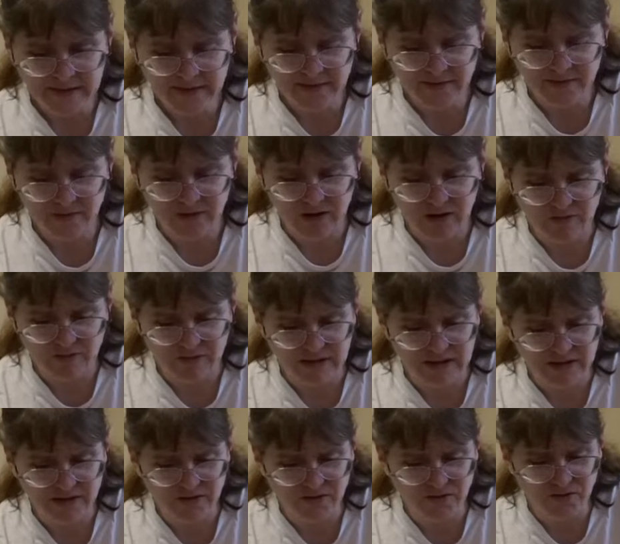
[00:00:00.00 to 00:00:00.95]
So I
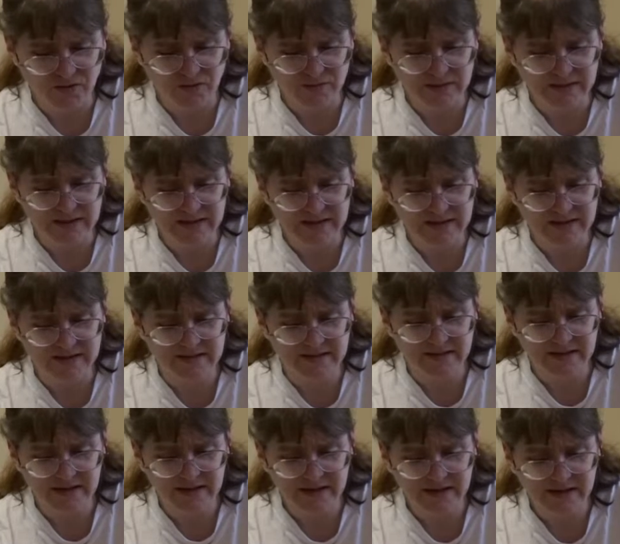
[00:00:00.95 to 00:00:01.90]
ran through the
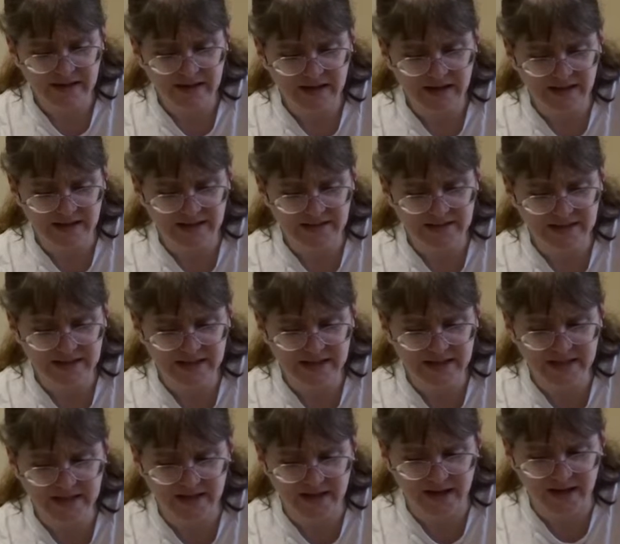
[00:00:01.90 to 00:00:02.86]
woods,
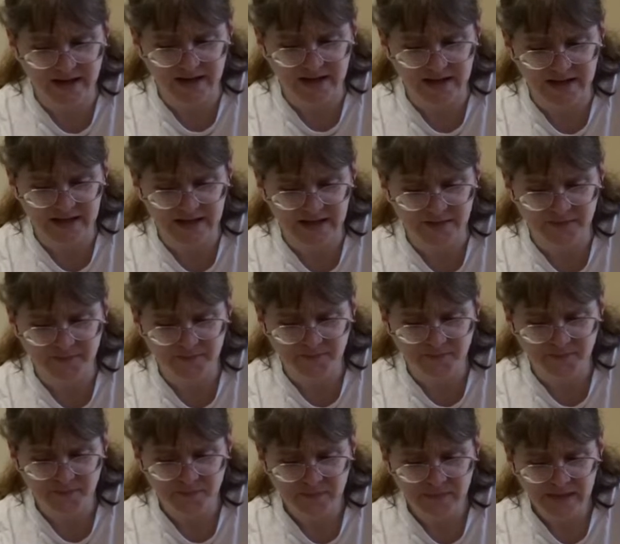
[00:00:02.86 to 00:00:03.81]
hunting and calling.
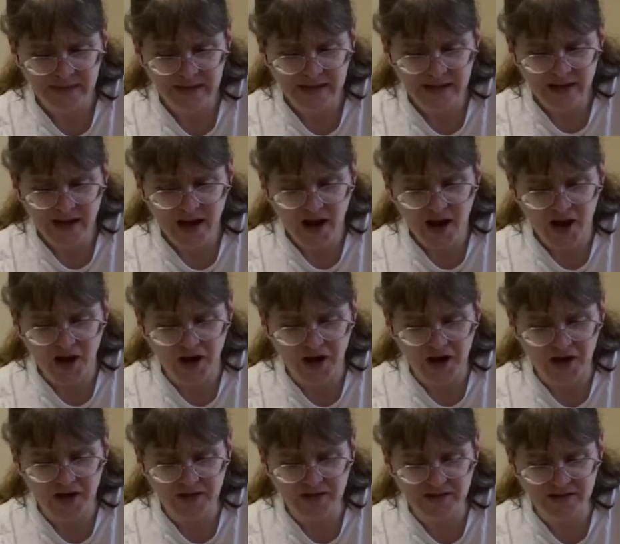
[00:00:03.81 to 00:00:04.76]

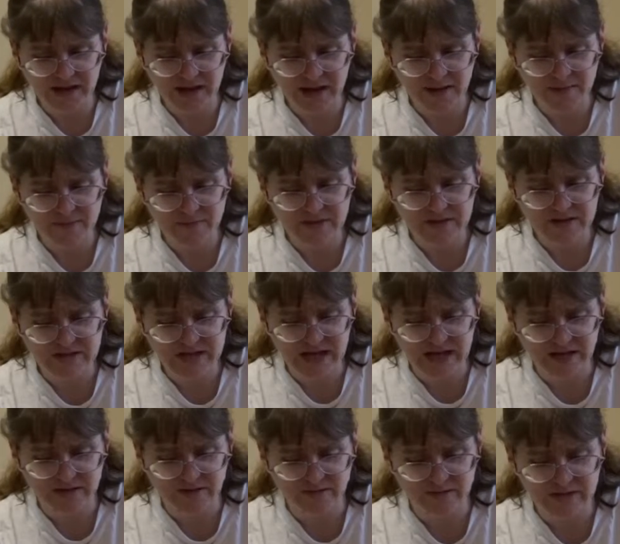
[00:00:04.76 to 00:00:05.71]
All the time the
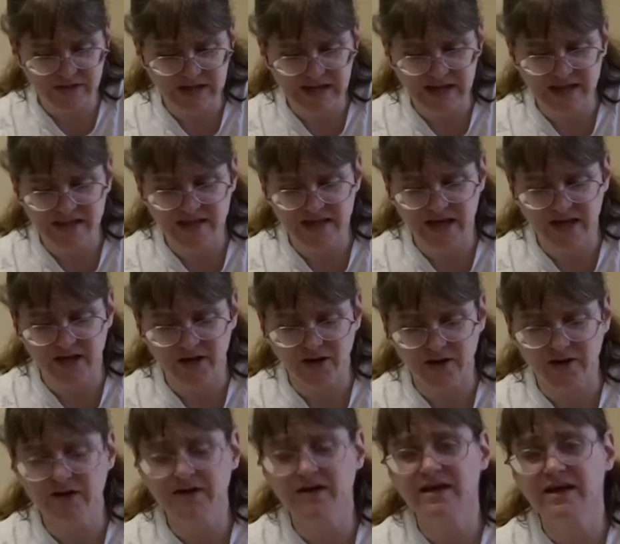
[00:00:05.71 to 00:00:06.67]
shadows were getting
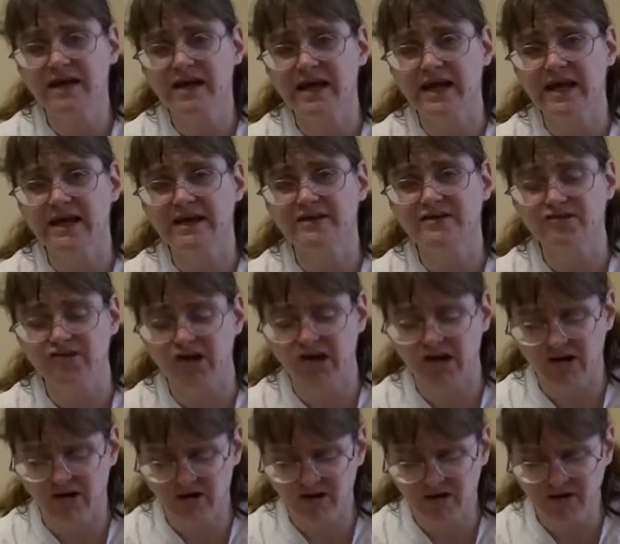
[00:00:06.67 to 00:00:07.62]
thicker and
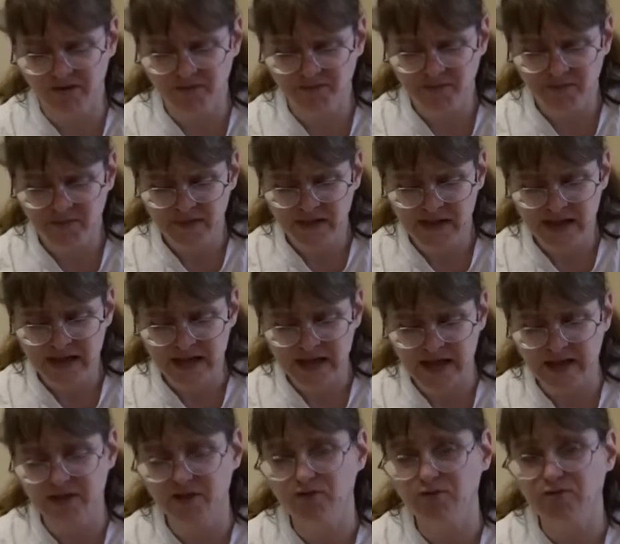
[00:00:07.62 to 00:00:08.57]
darker,
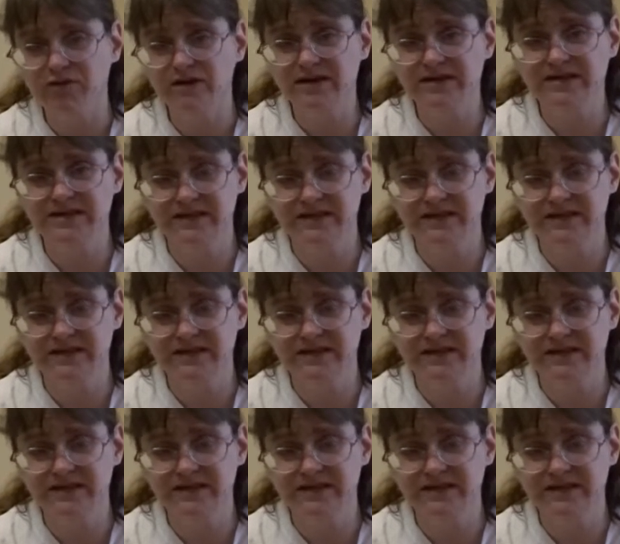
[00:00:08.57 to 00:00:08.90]
and the woods